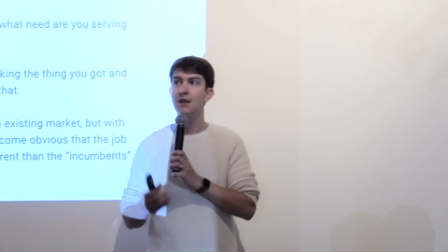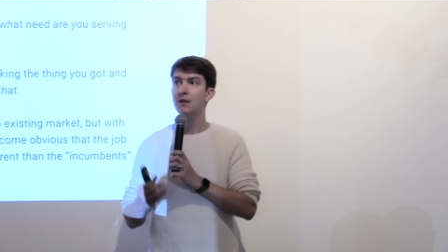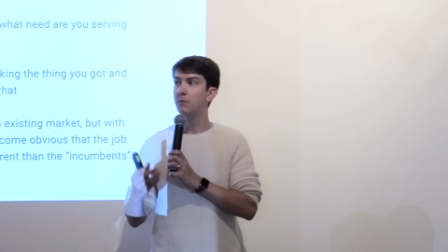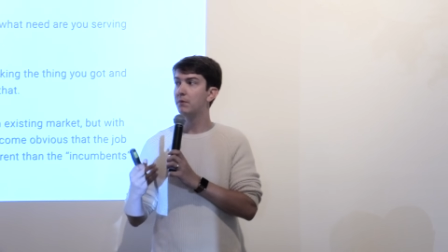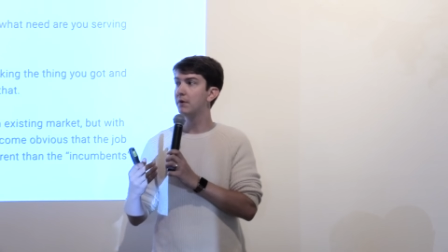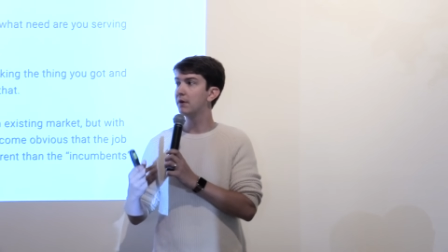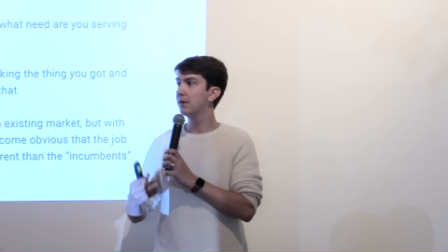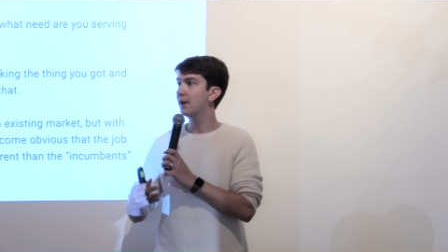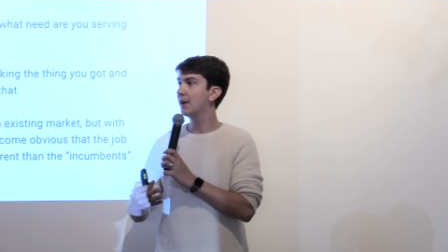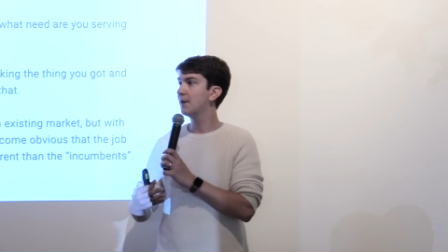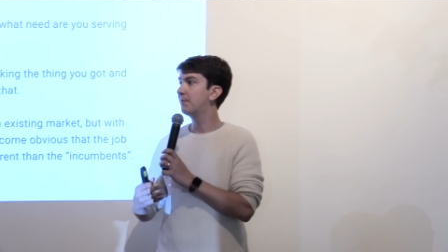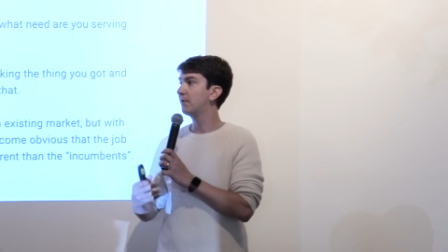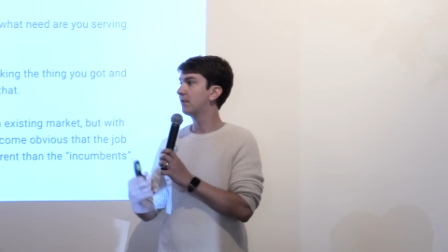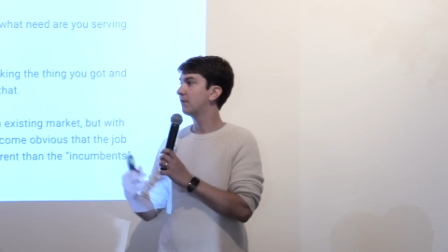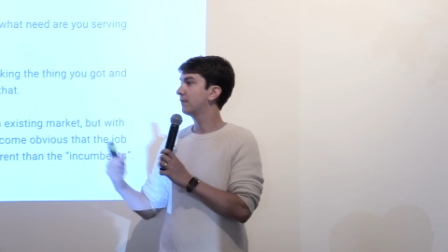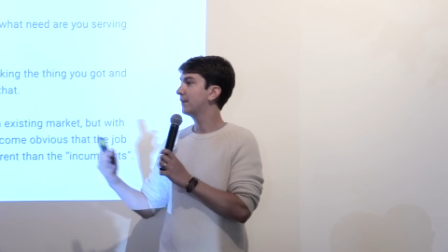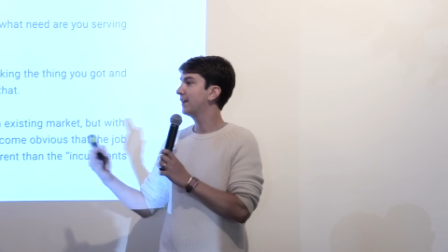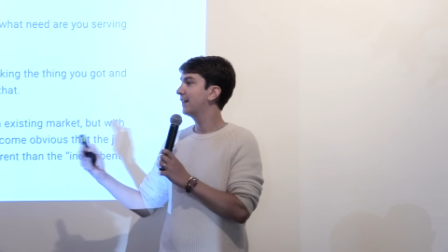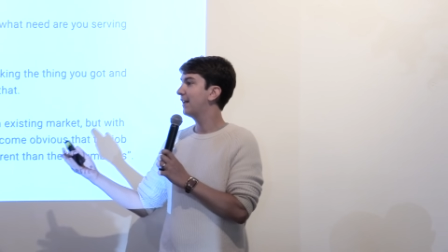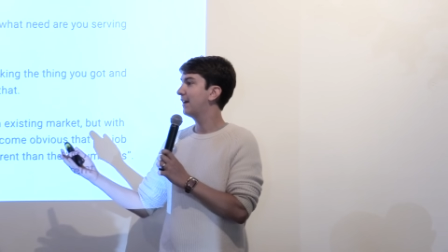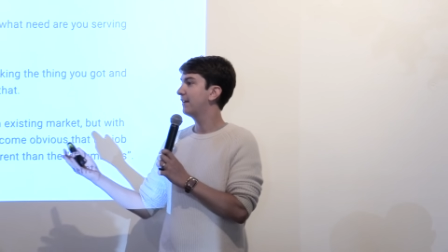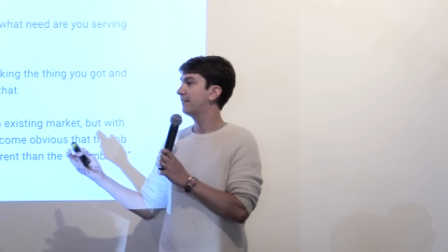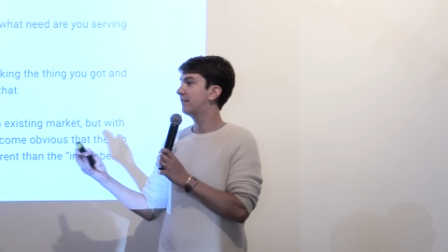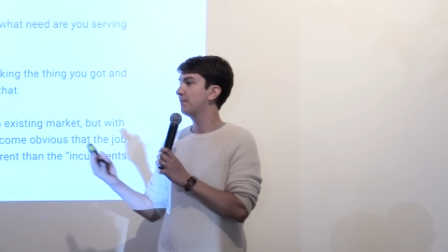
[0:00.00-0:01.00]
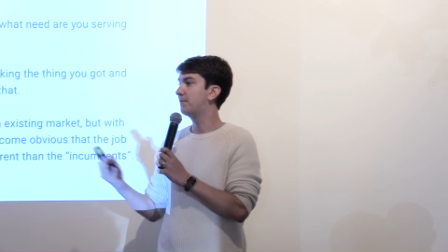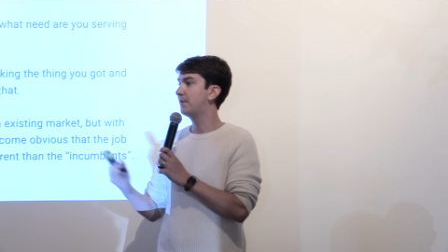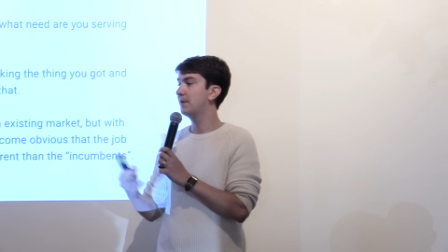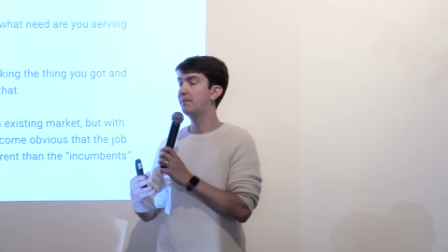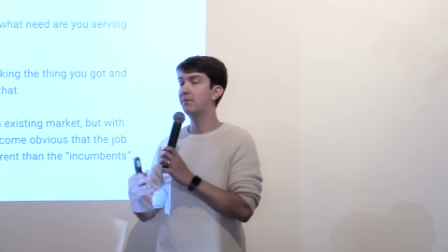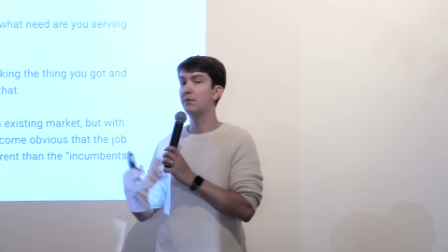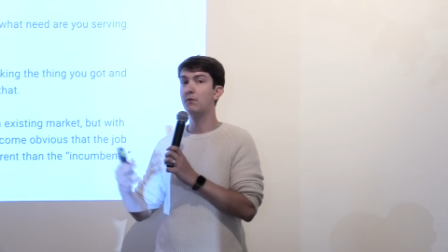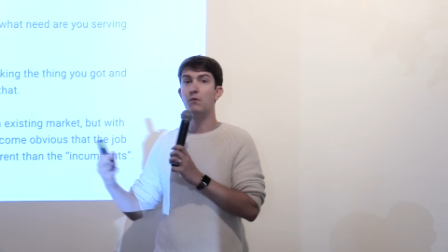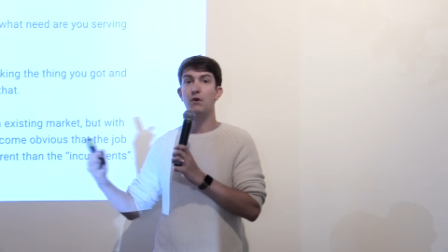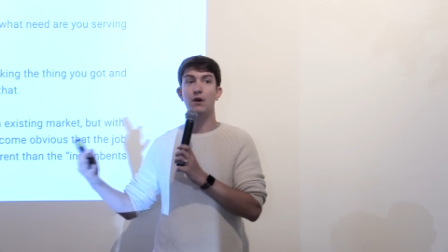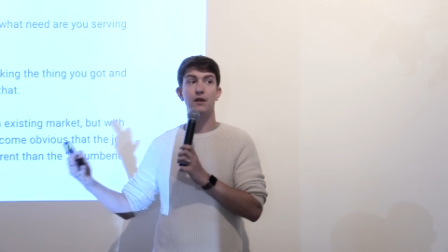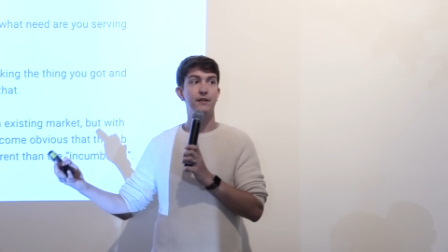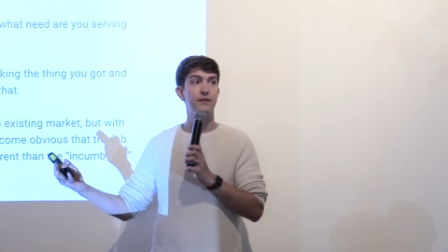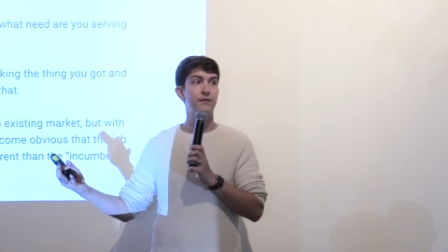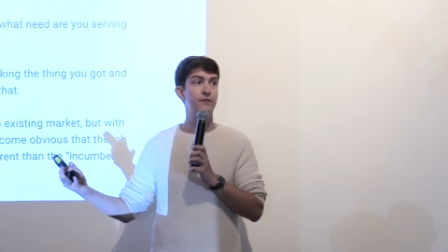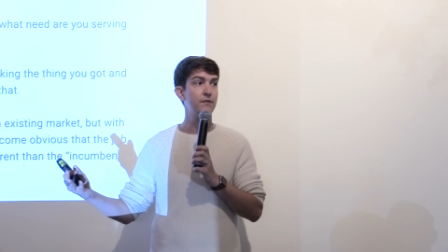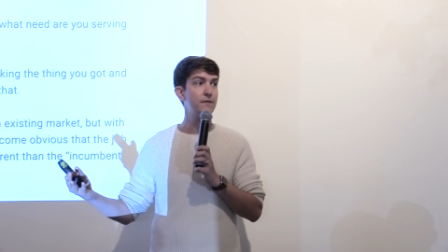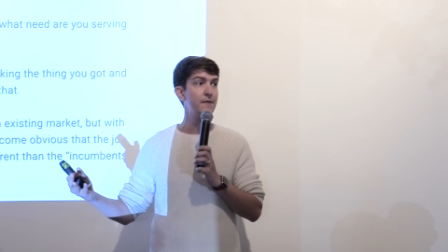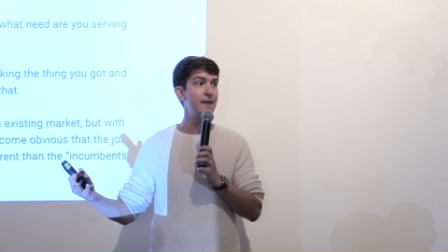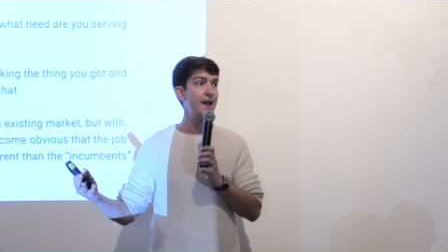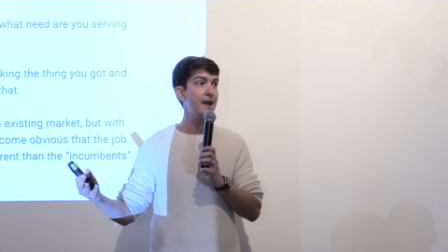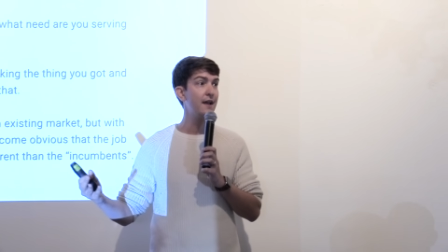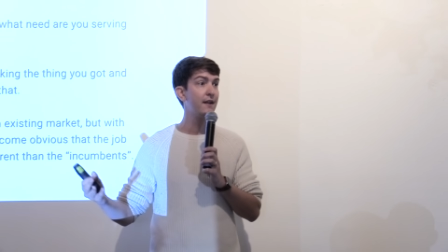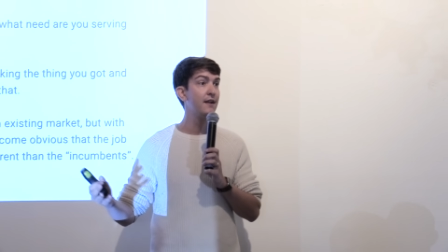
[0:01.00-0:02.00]
We were able to realize that people wanted to
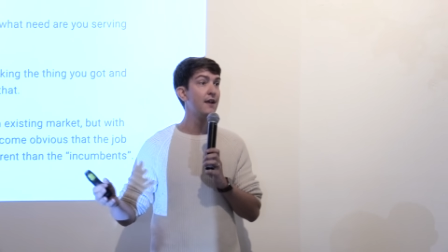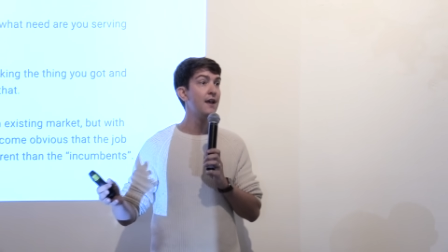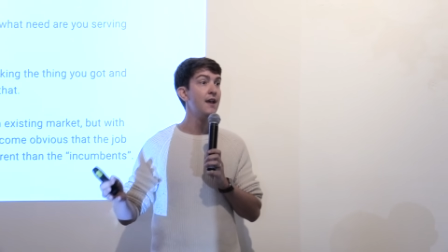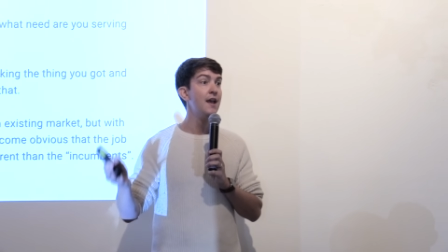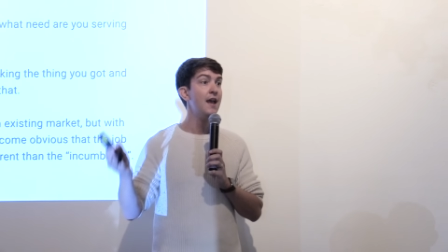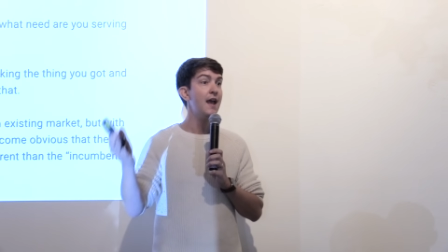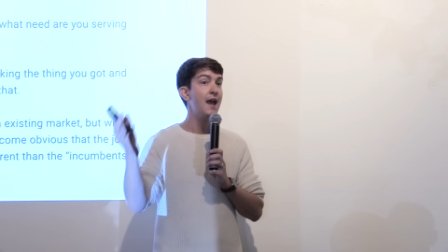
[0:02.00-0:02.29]
do that